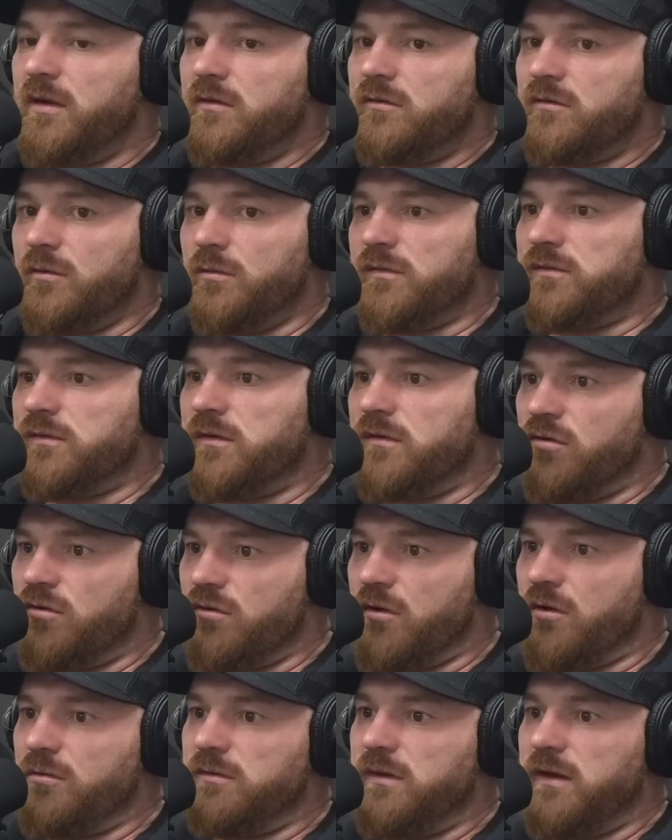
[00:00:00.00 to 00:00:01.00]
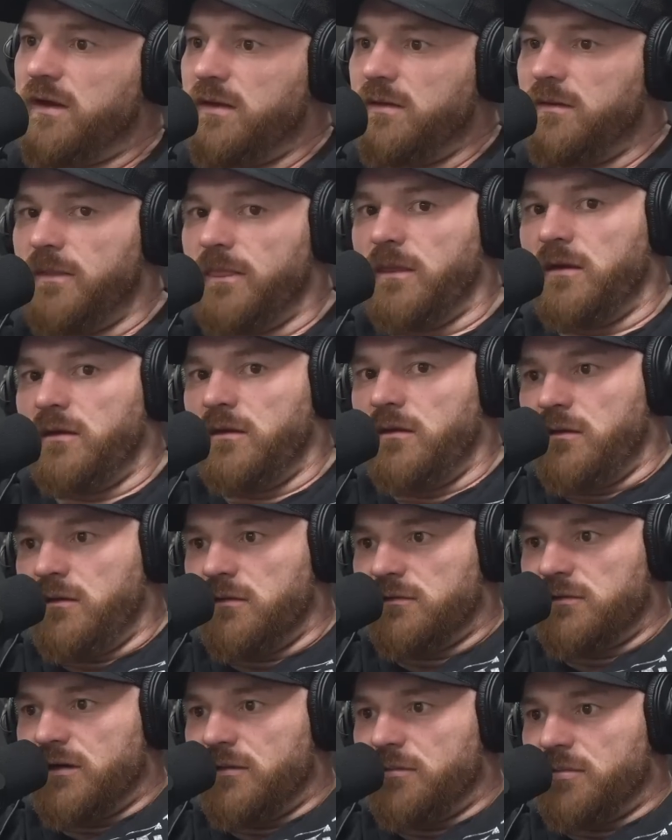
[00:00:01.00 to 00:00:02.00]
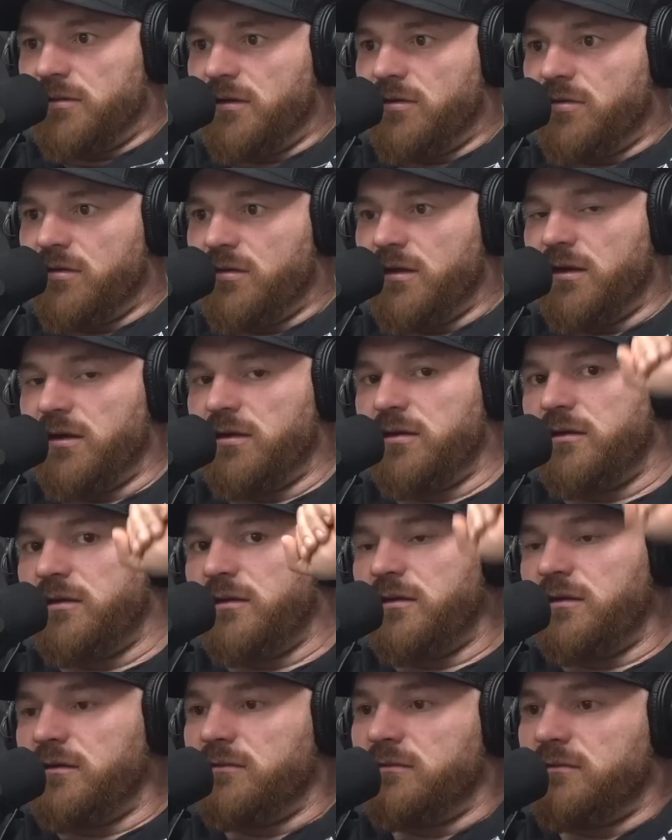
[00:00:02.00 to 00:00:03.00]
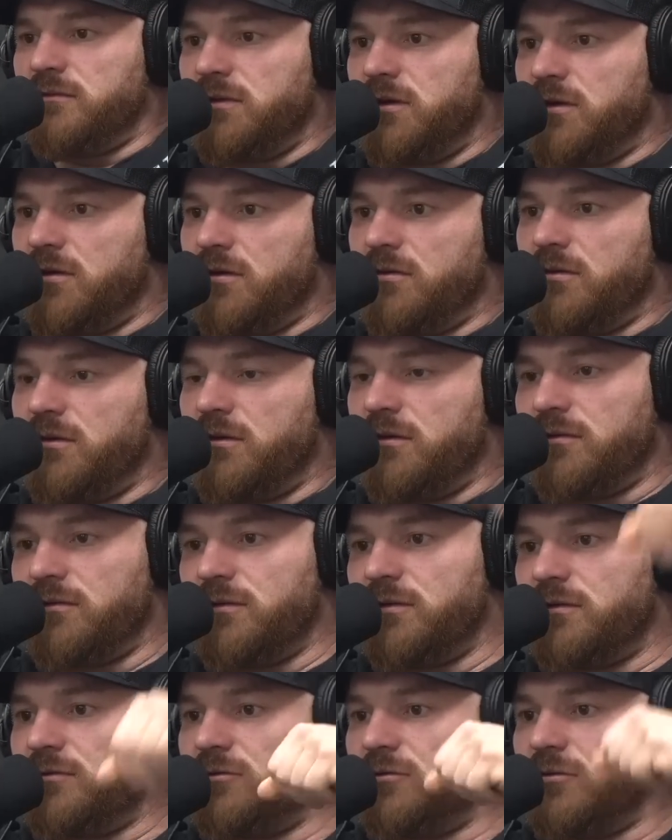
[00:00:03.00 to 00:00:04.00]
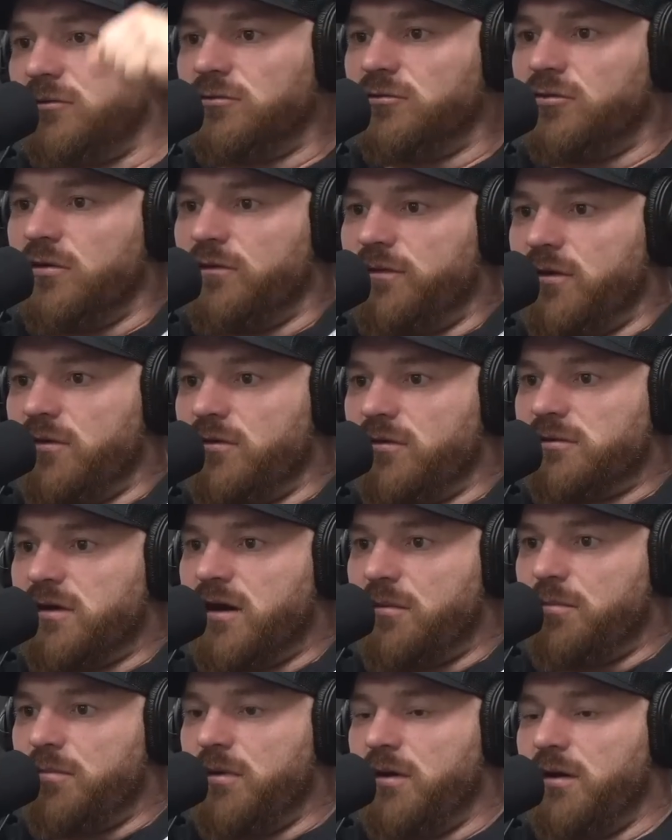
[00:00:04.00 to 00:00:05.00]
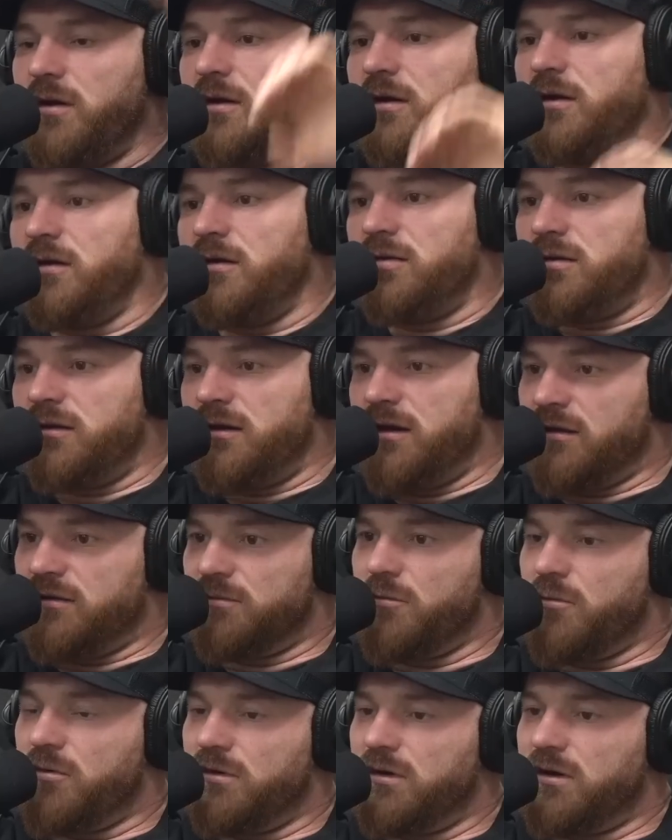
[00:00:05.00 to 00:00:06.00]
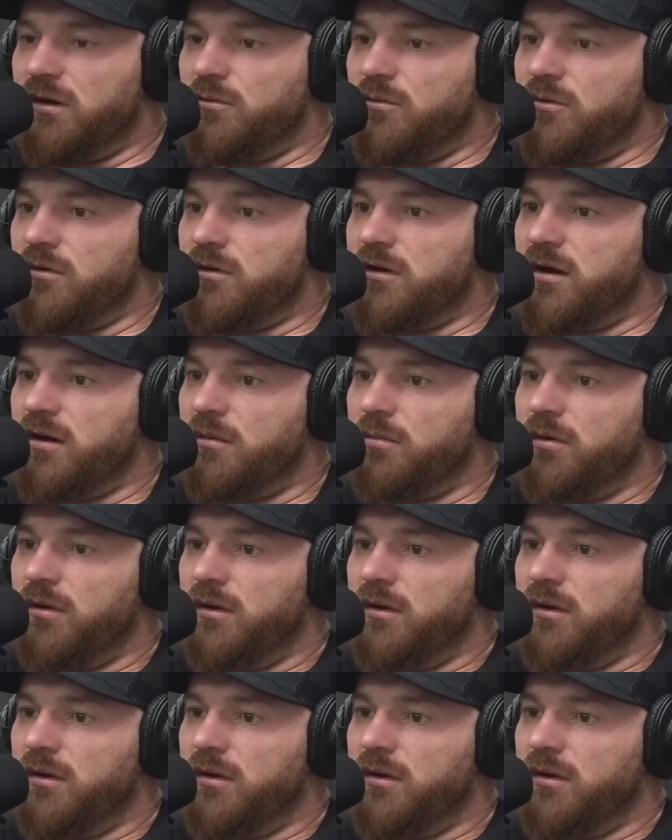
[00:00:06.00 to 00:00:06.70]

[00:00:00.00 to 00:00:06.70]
So it was the show day celebration, like you know, trophy goes up. The next morning I woke up,